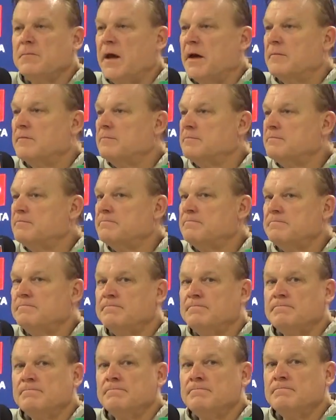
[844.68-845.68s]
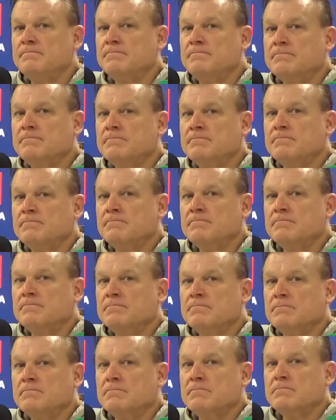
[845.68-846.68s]
Is he okay going forward?
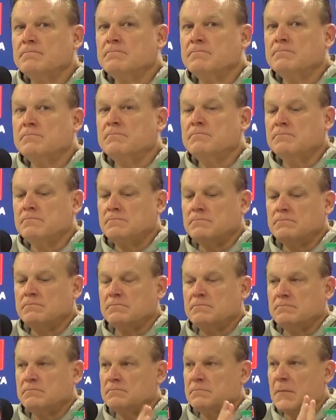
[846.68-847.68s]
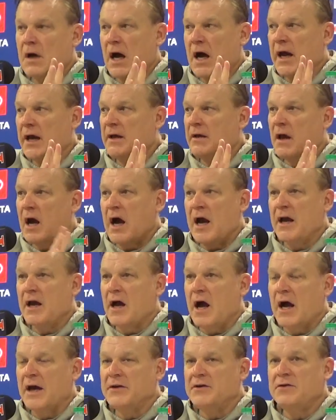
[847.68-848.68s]
Do you have an update on
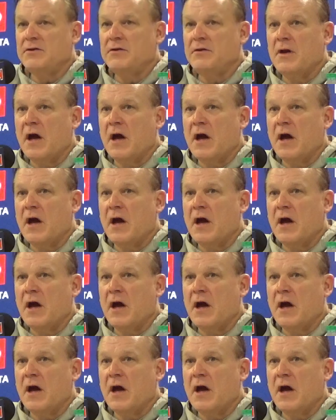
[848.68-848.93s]
him?